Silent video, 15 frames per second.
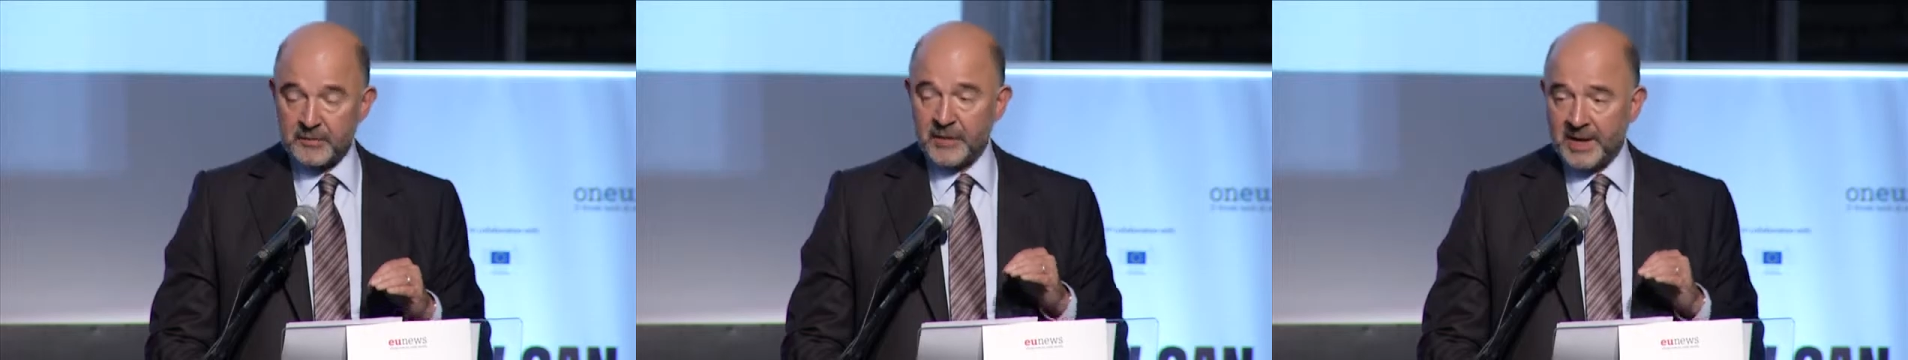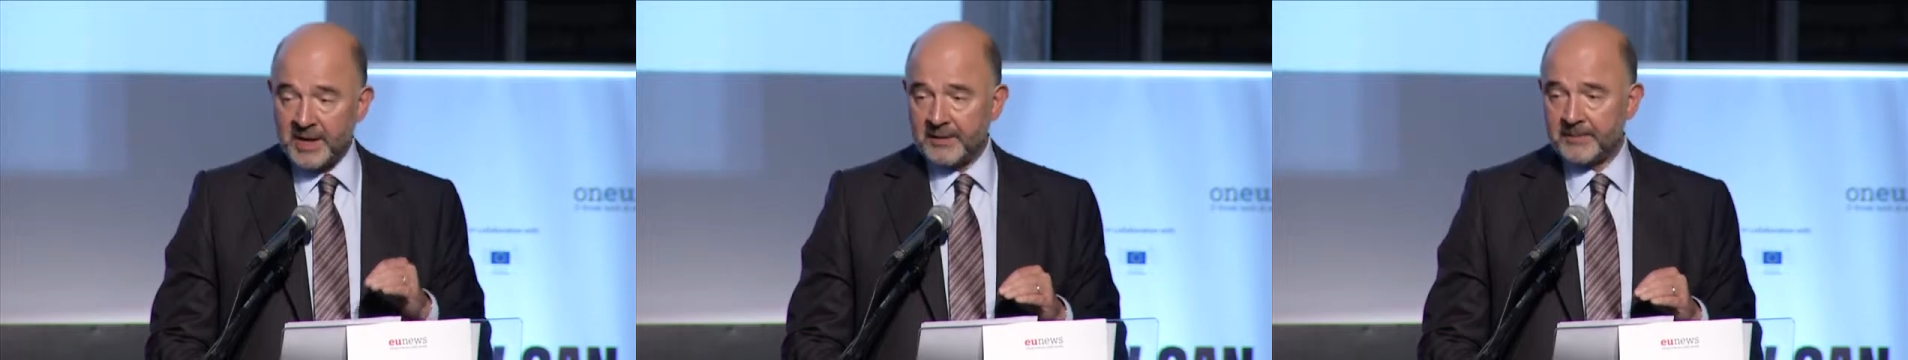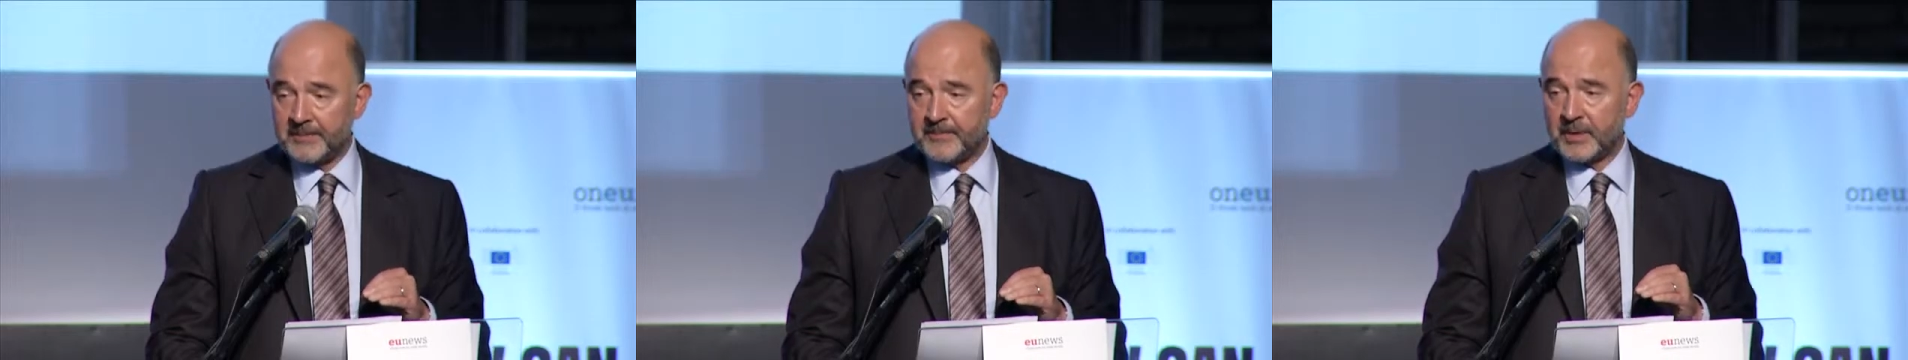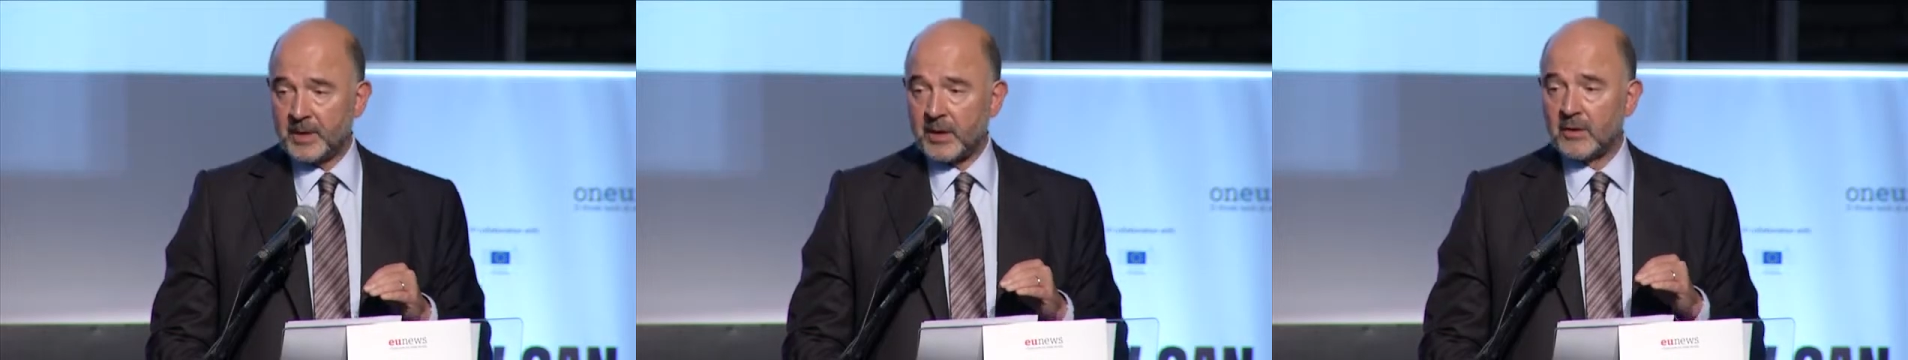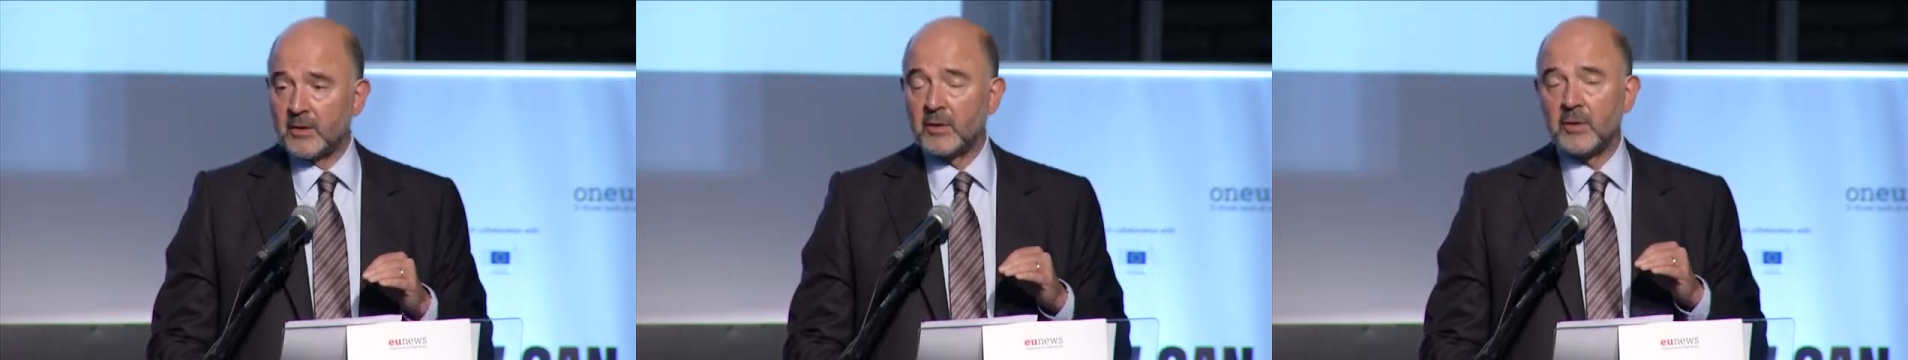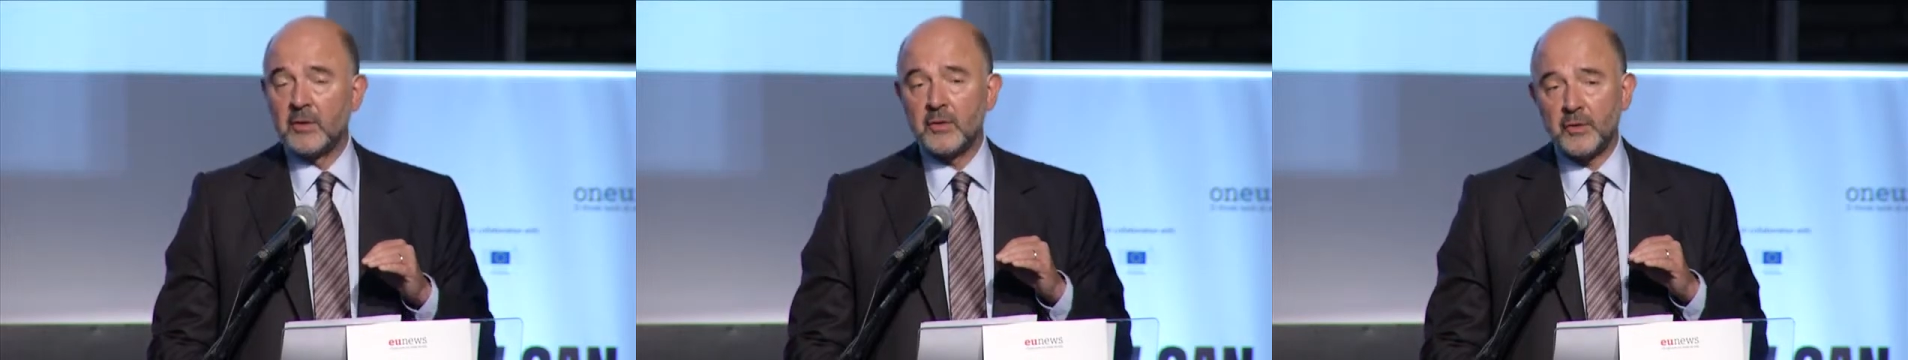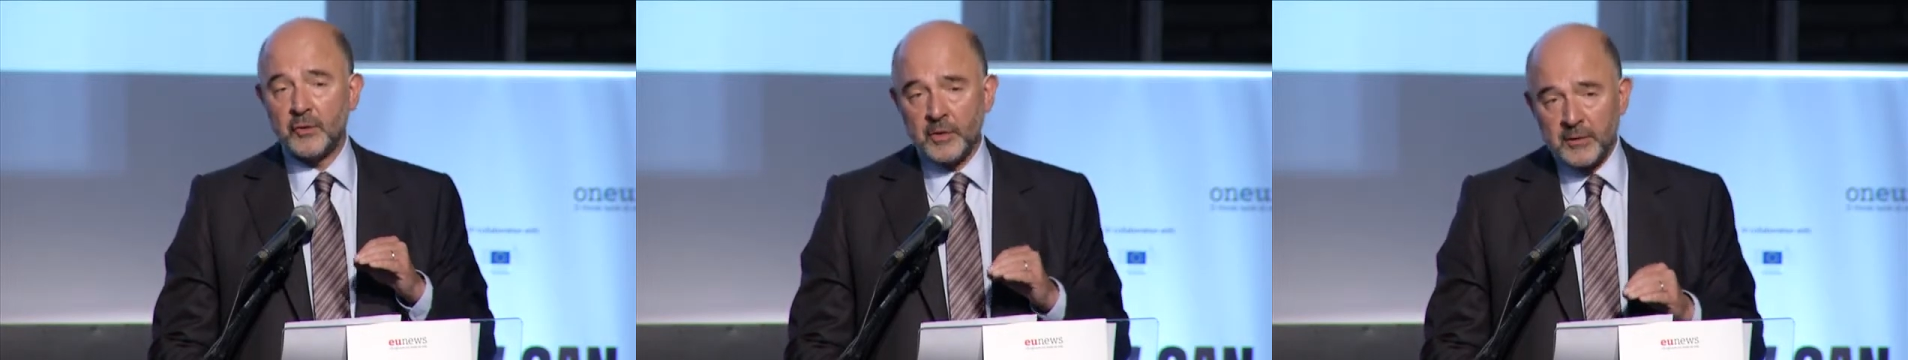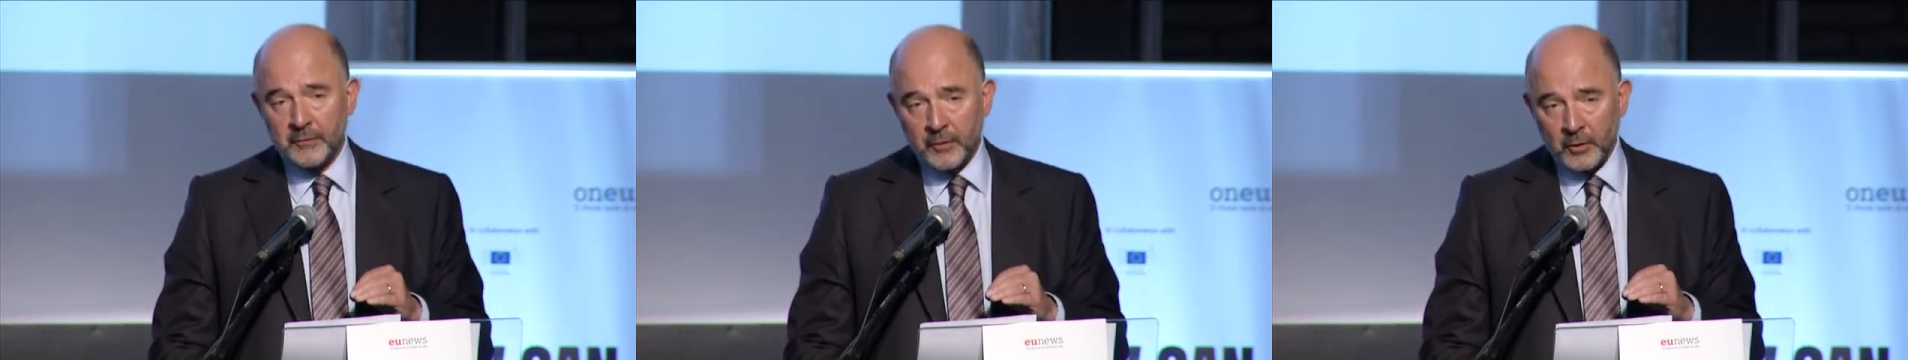failed on
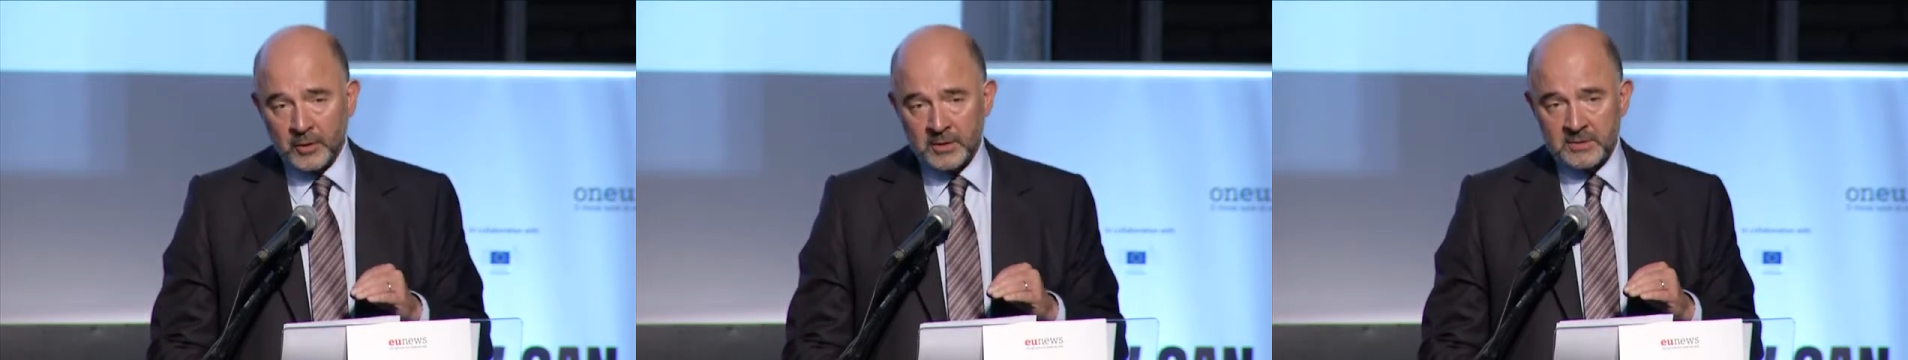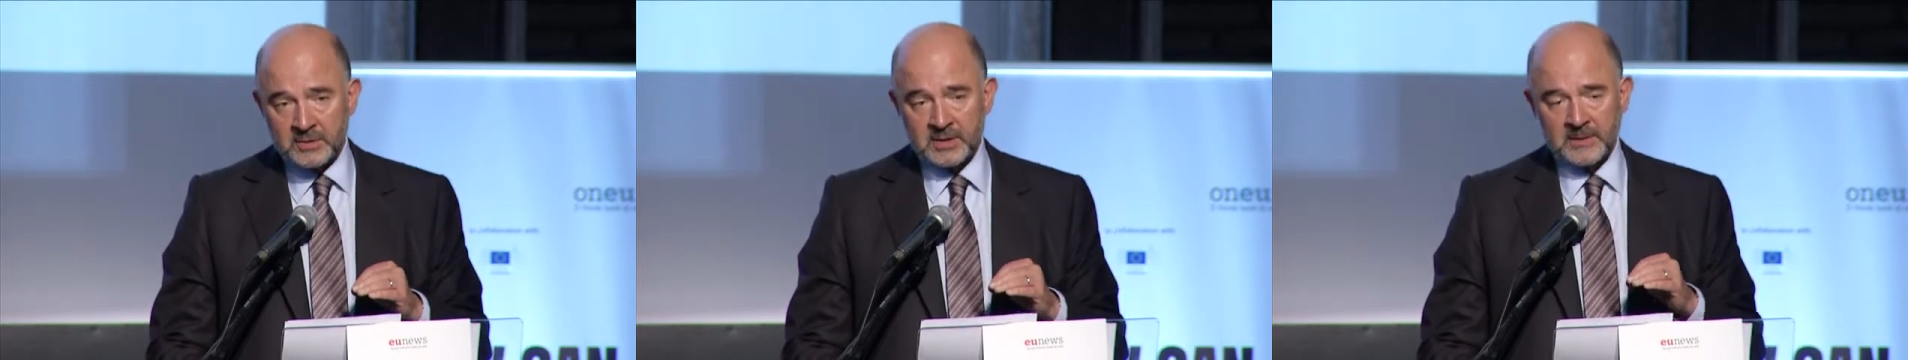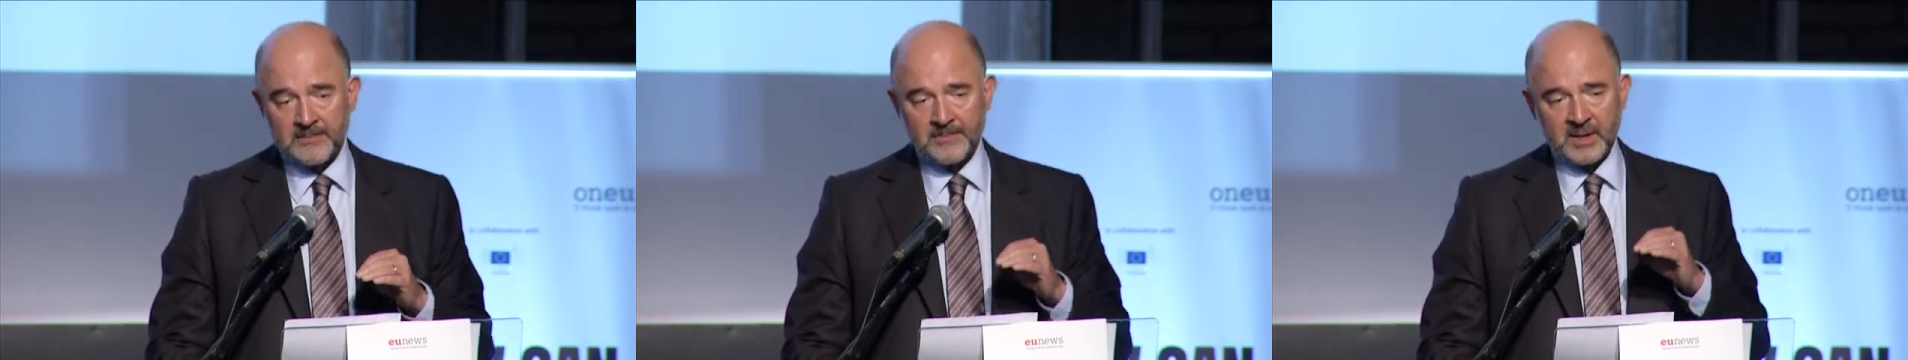three points,